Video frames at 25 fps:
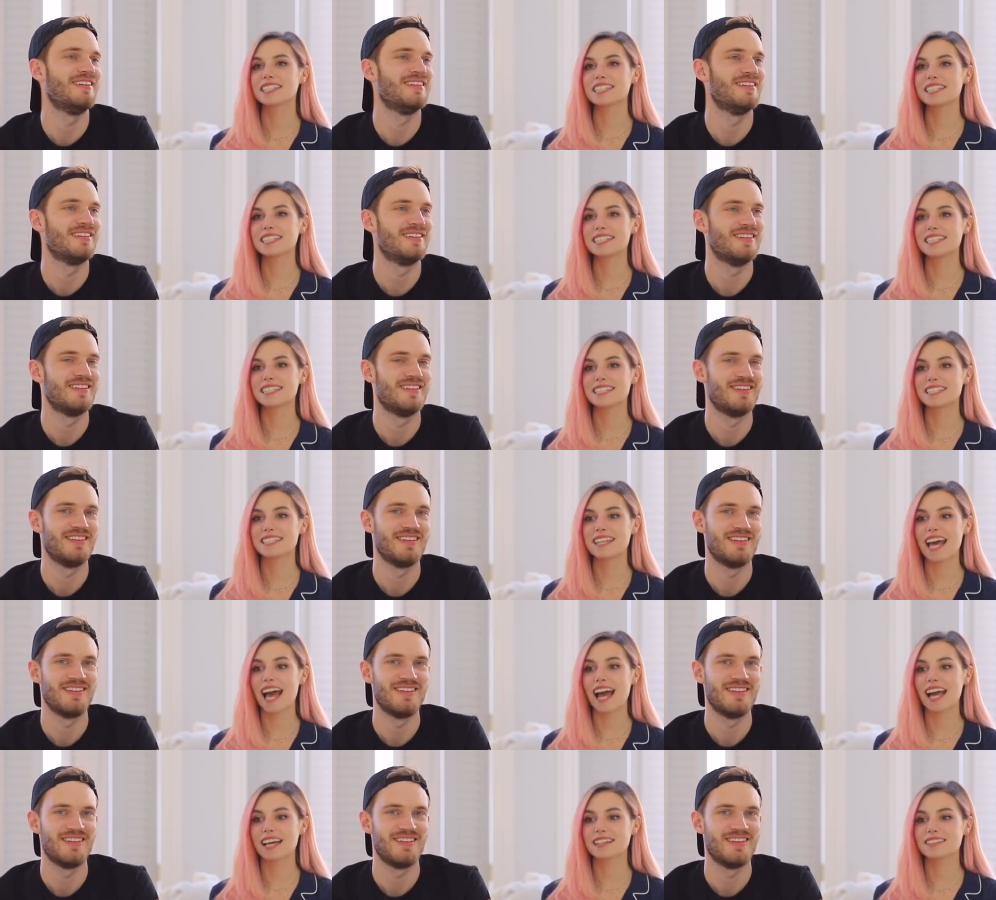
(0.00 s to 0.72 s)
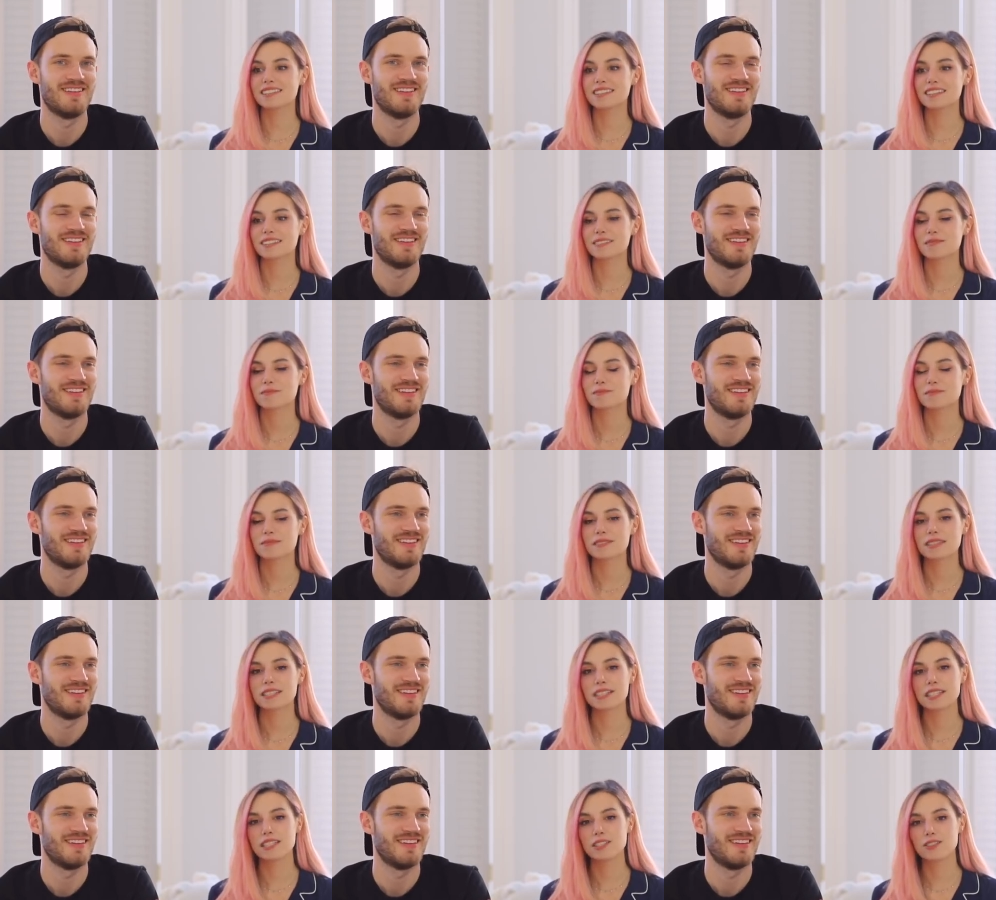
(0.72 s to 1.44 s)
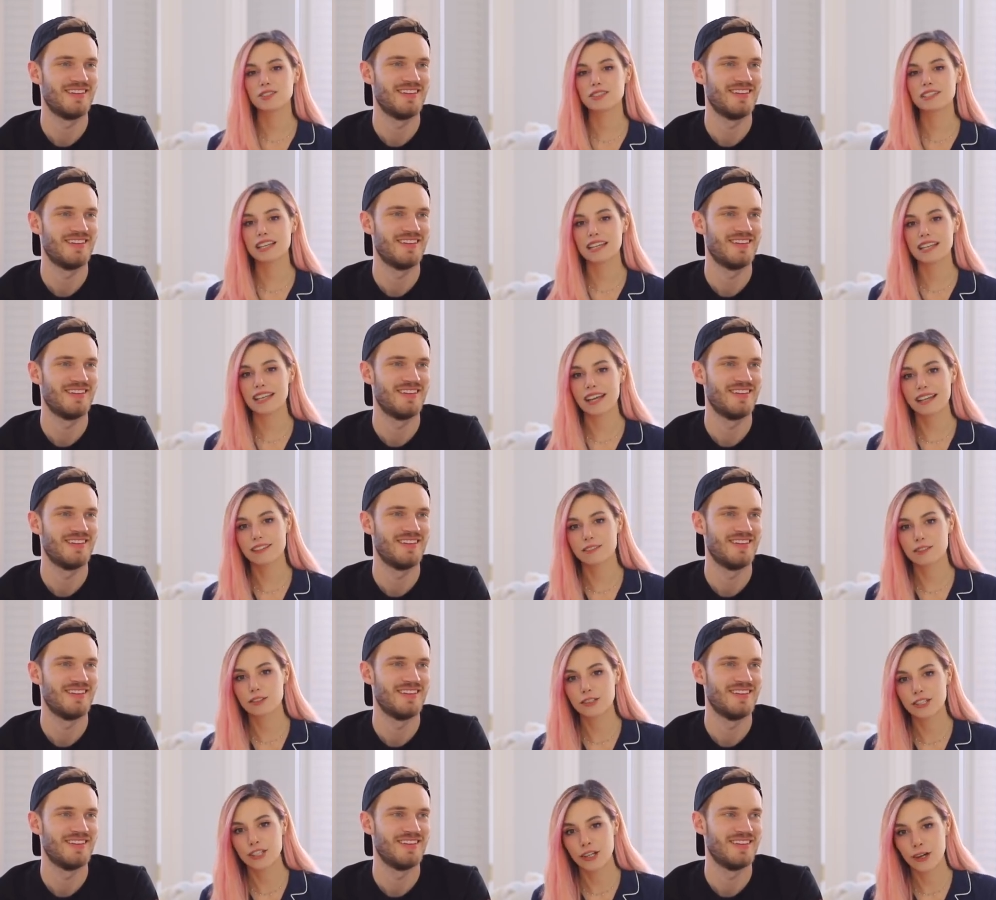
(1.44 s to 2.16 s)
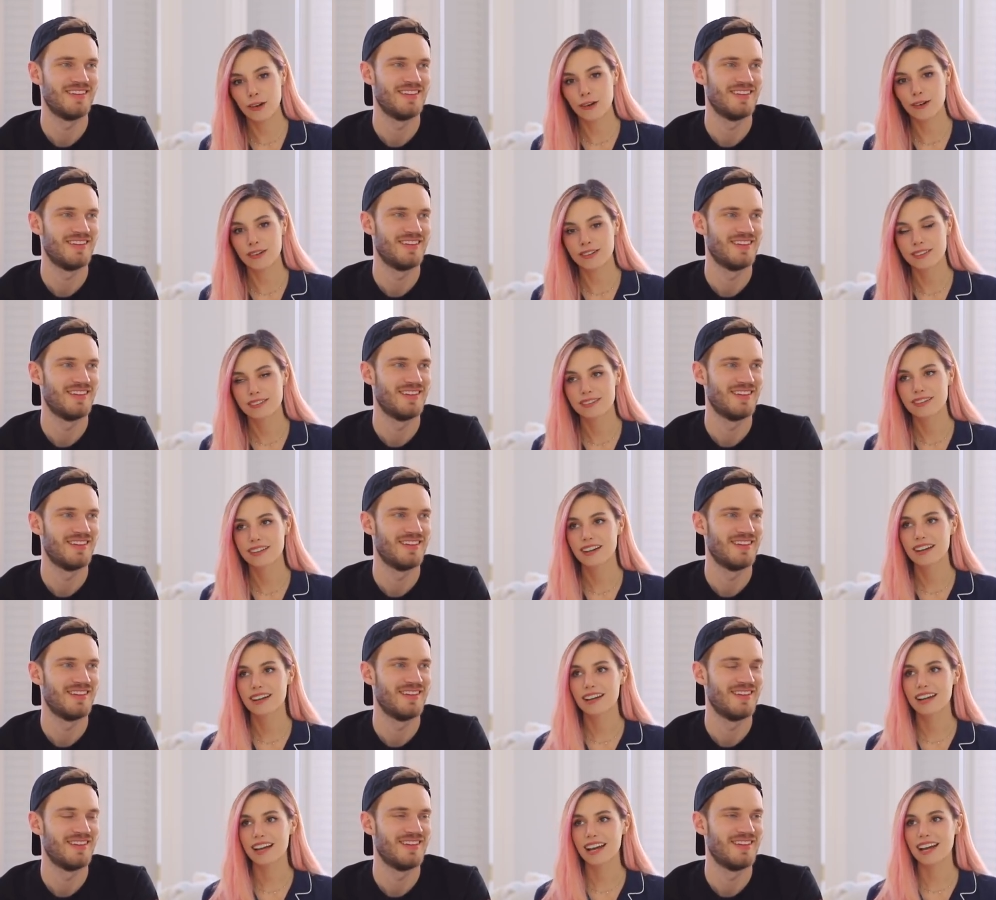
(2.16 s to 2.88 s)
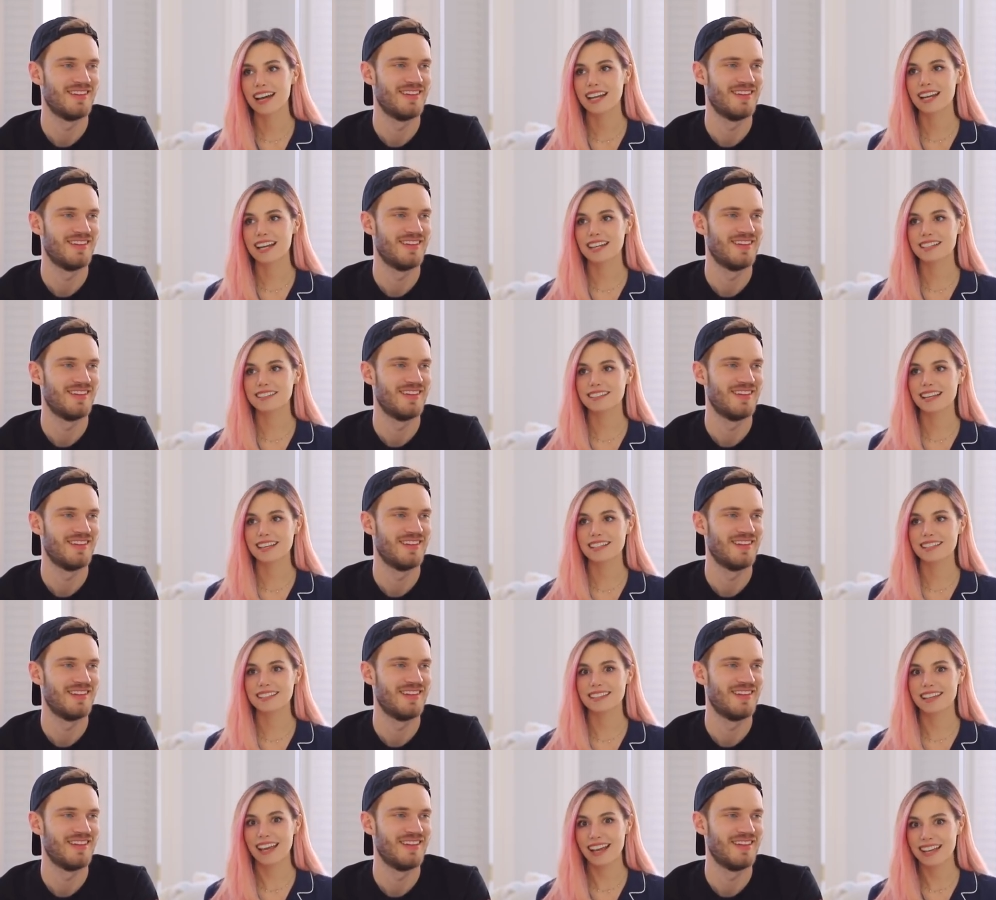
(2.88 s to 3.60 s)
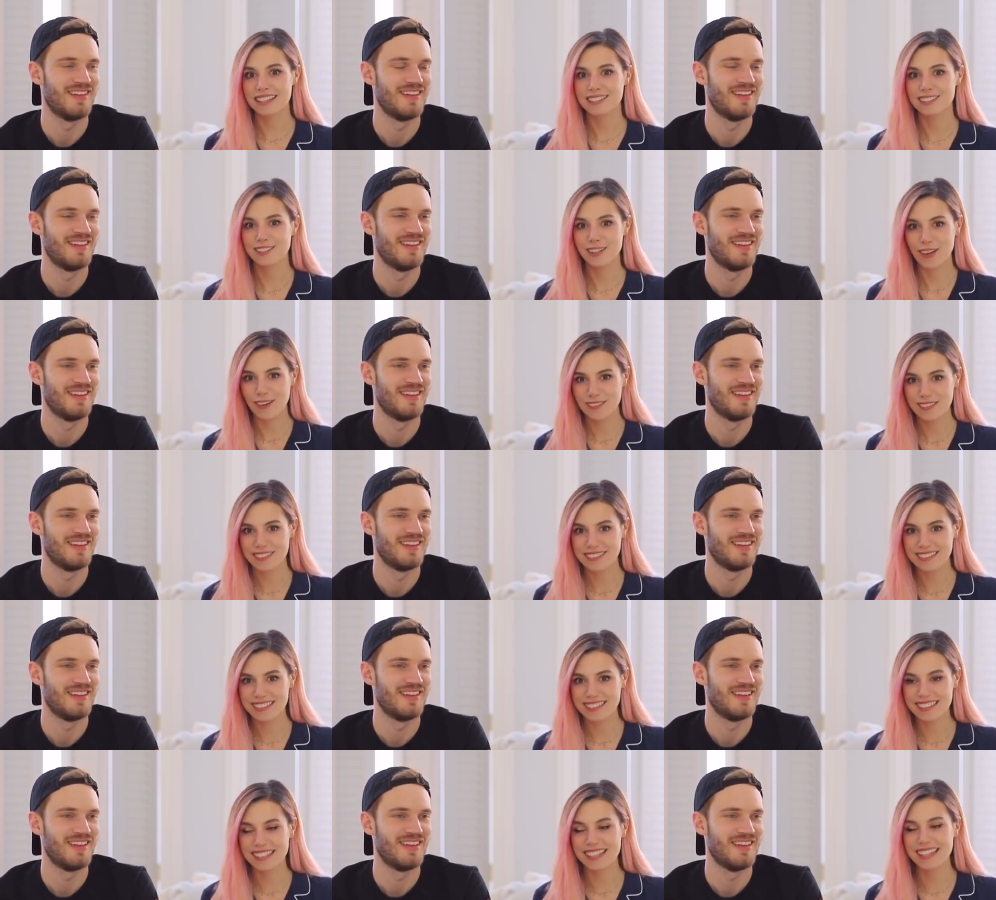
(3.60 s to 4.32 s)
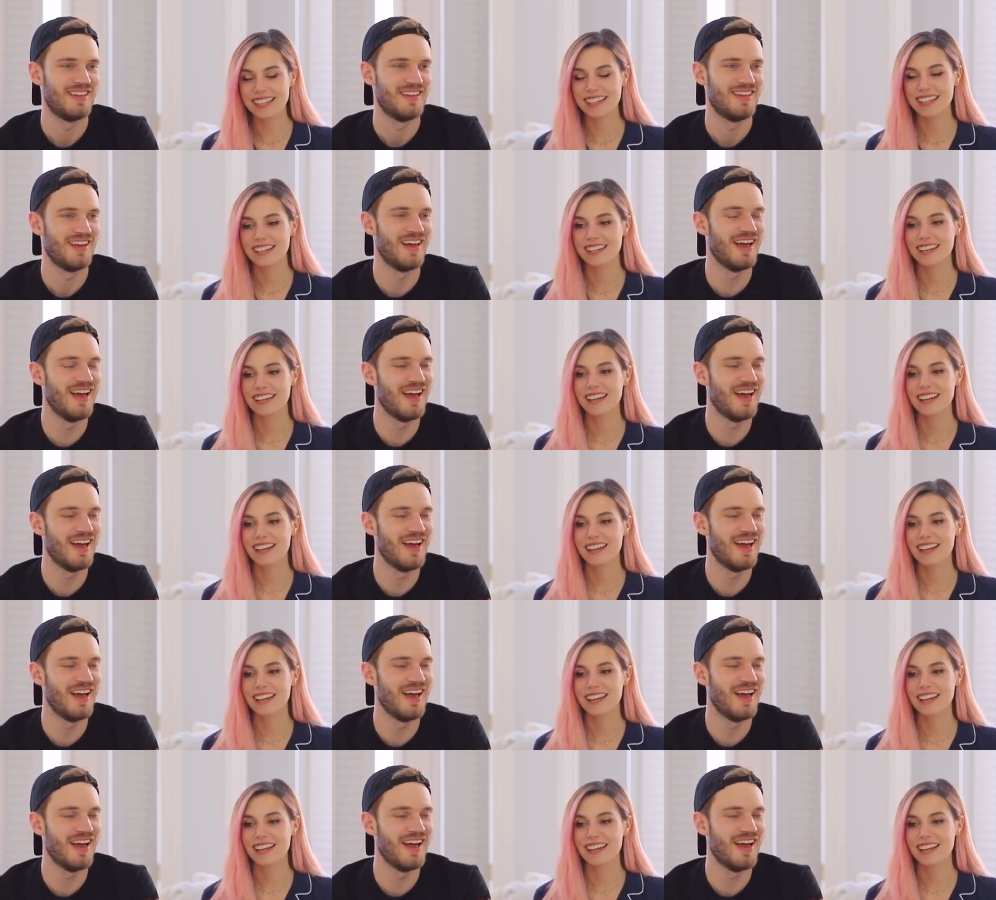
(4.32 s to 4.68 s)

Speaker 1: And she just asked, "Did you say yes or no?" And I said yes, obviously.